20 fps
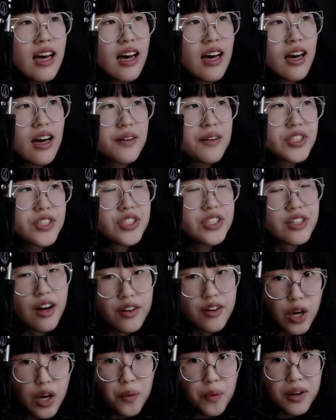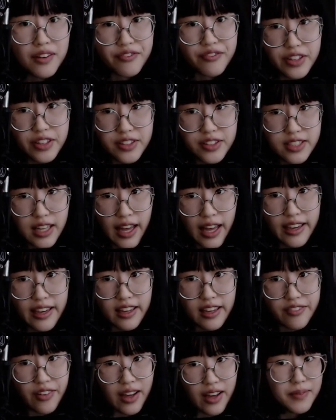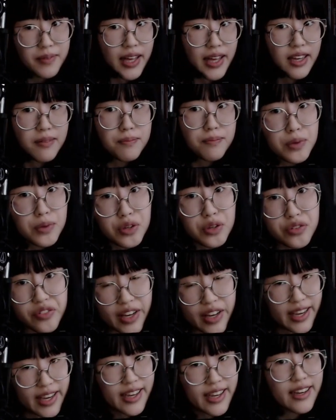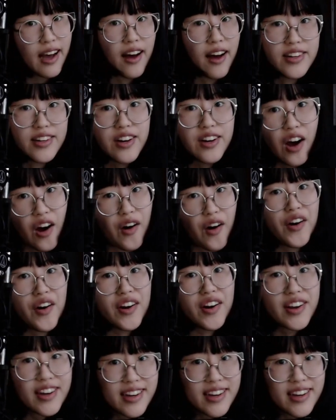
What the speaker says: I'm sure I'll know what it feels like if I'm moving on an arc